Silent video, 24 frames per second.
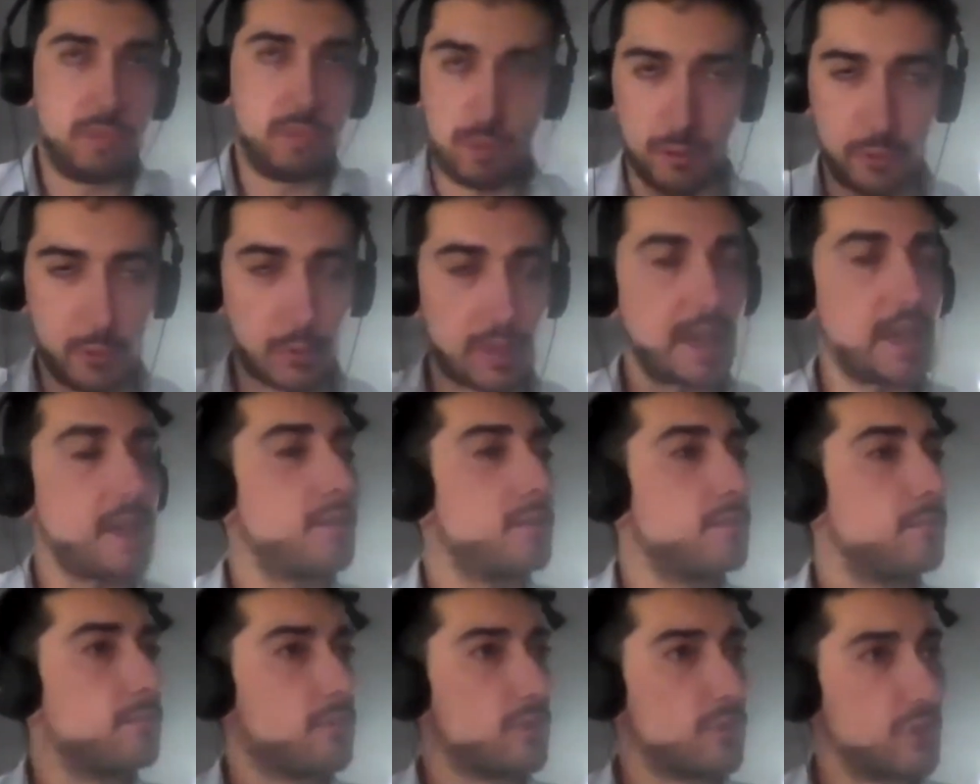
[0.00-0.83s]
you
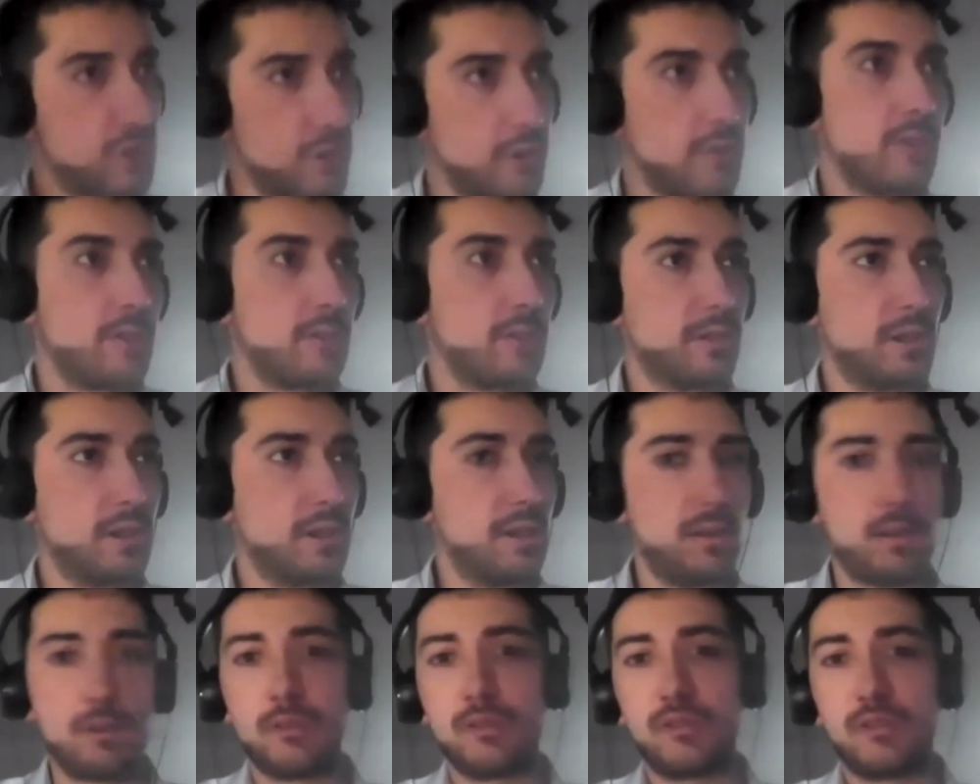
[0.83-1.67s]
can join
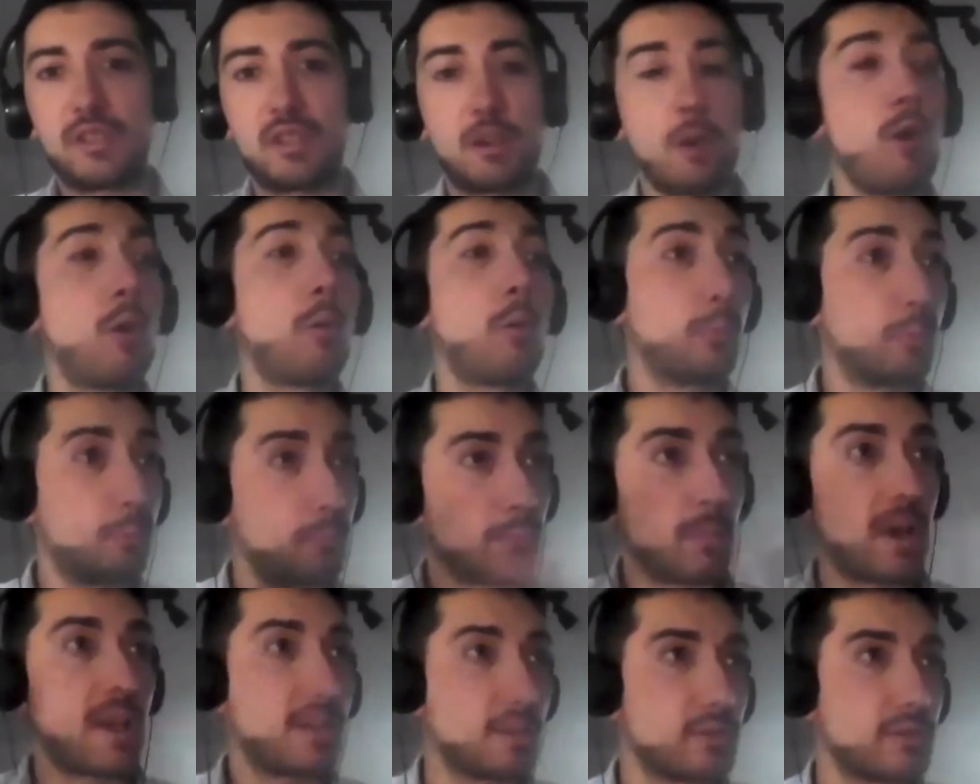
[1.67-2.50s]
the
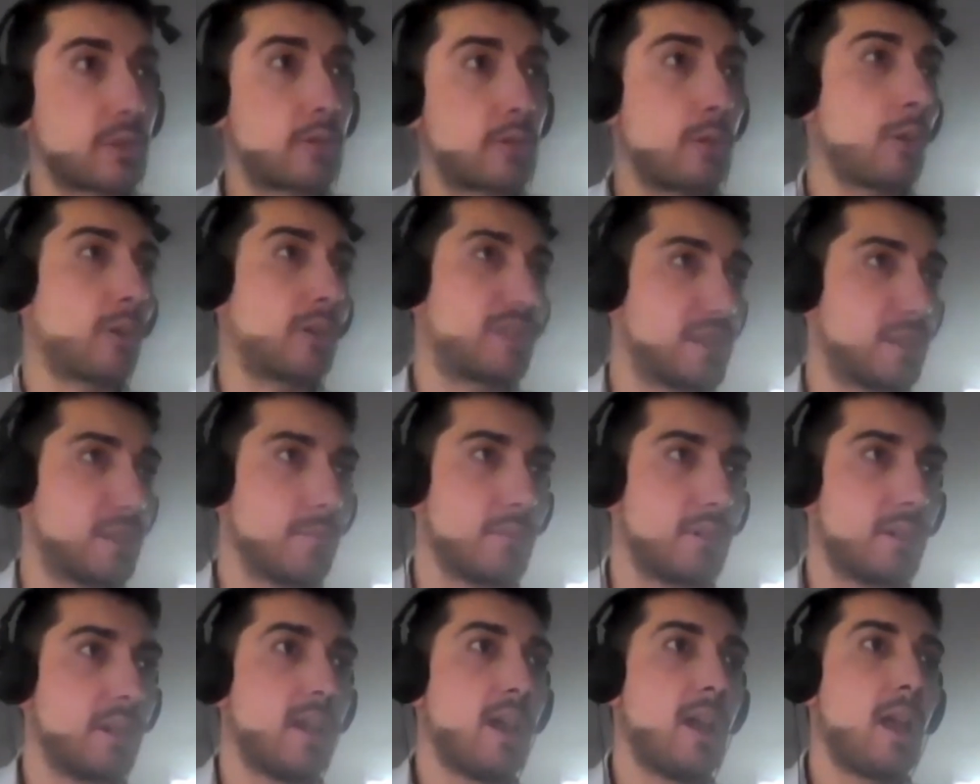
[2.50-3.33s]
core
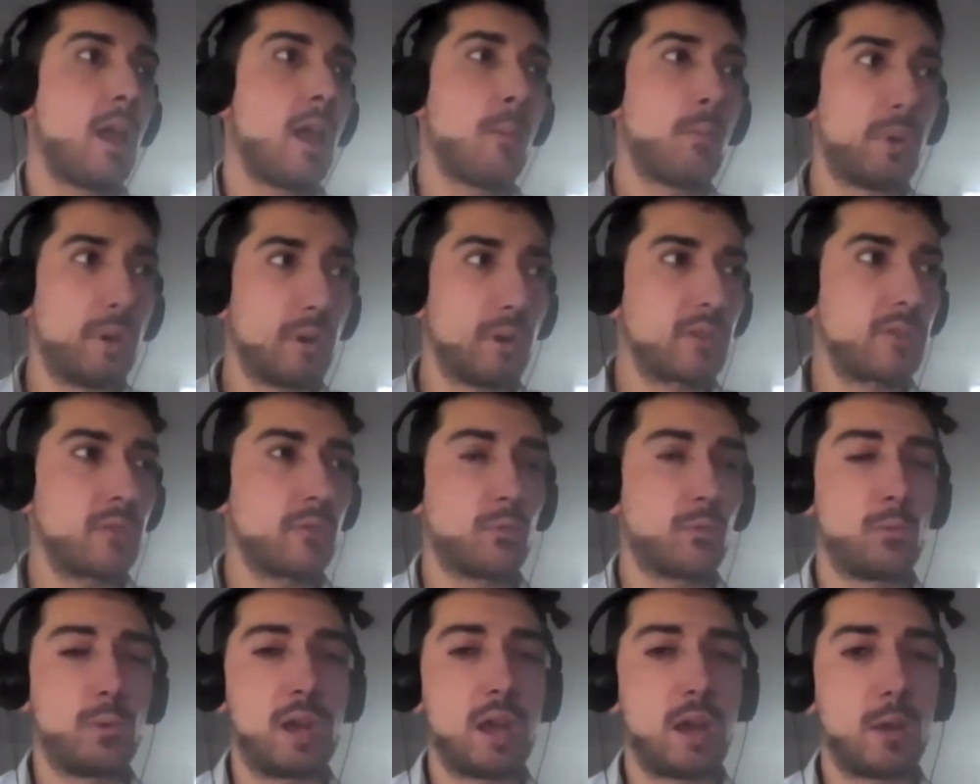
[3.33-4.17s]
team. But
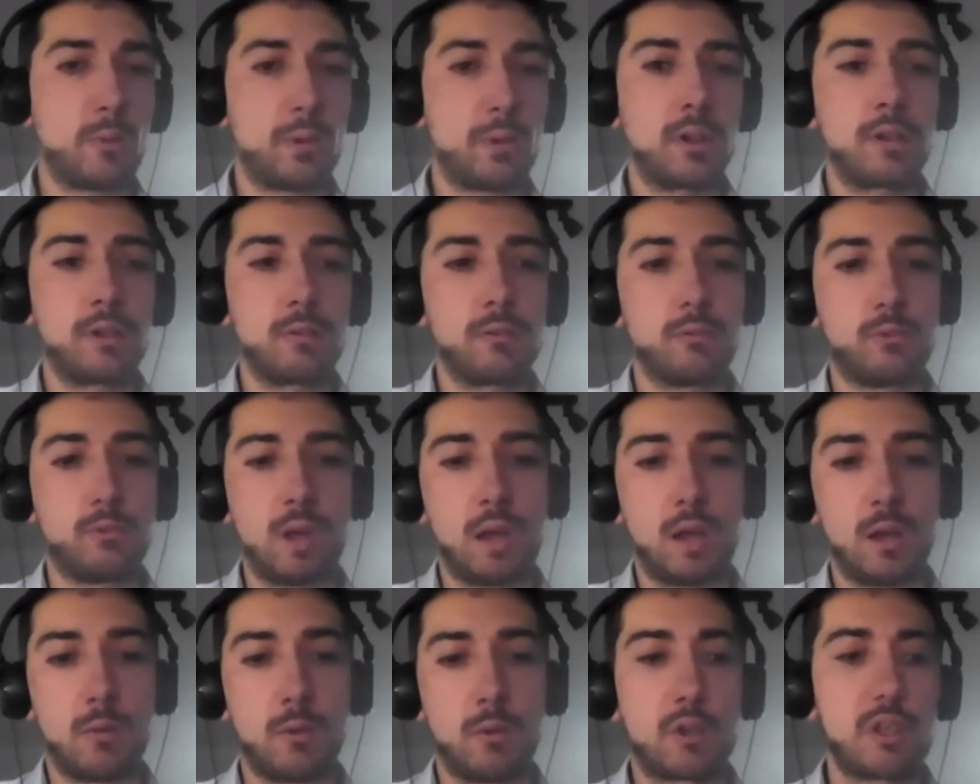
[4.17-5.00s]
we
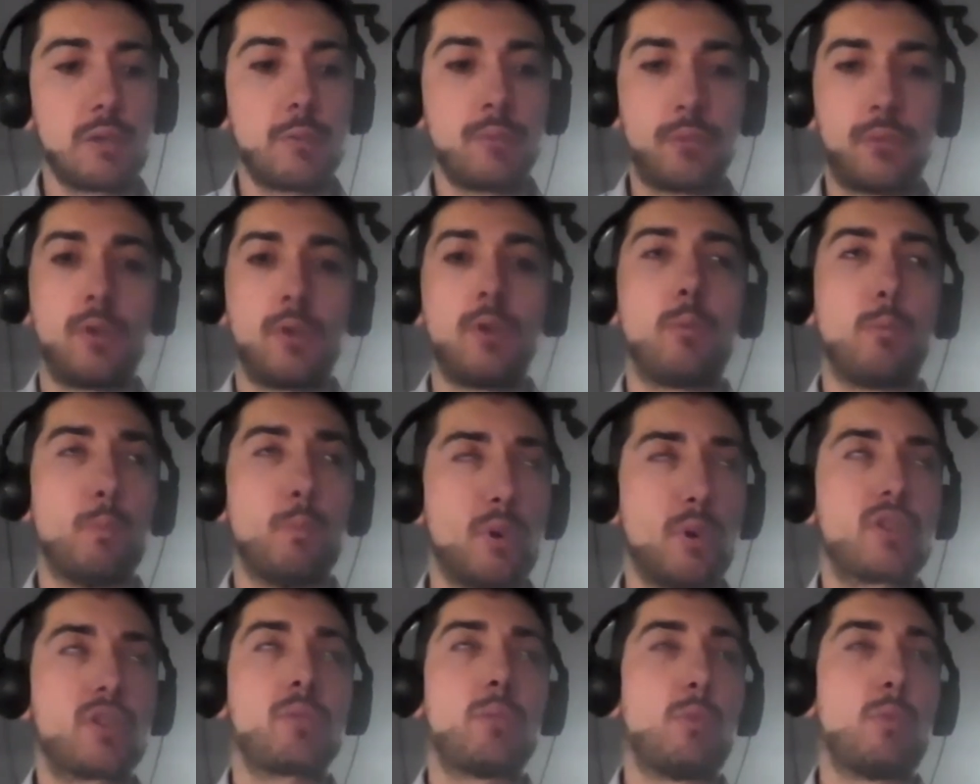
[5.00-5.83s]
are looking for
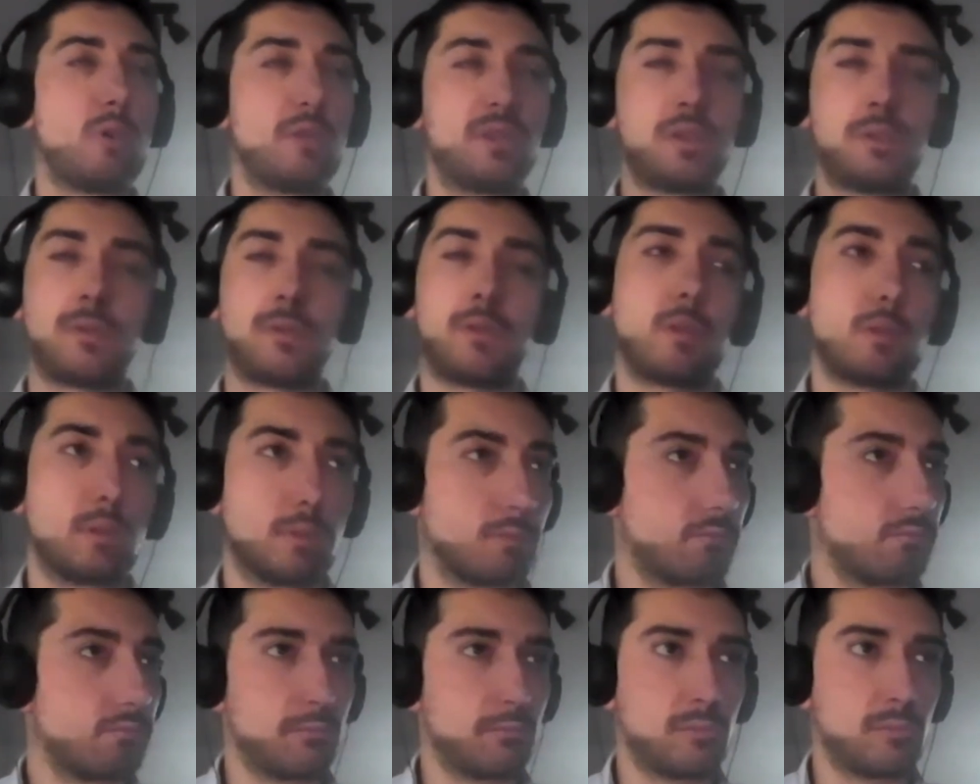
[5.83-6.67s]
much more different
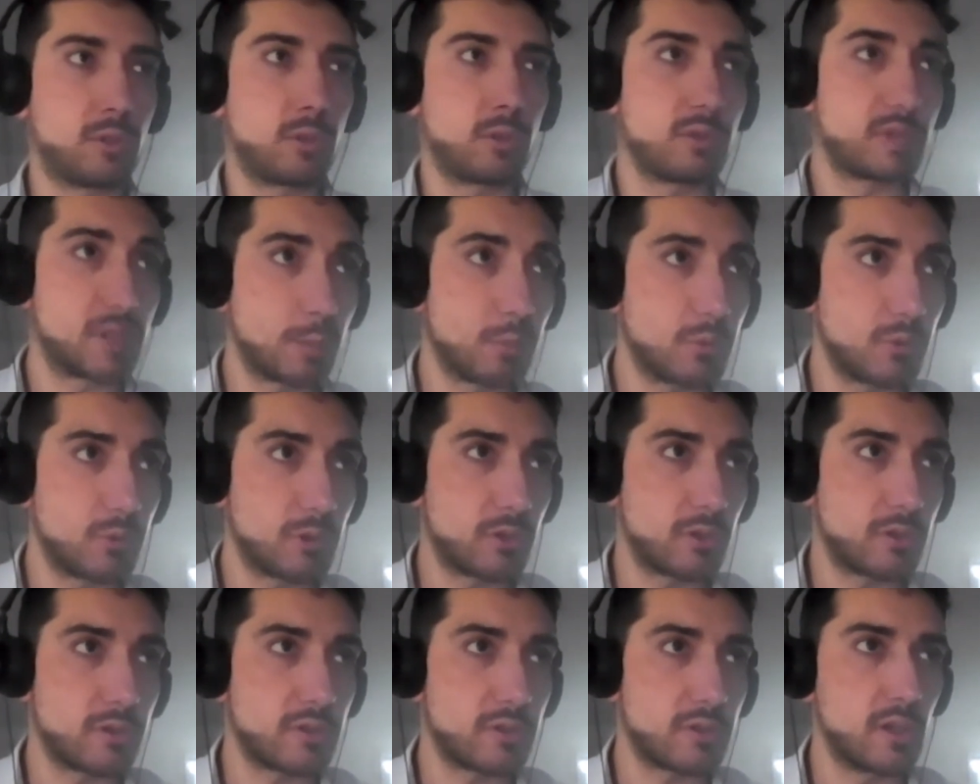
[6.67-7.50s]
contributions.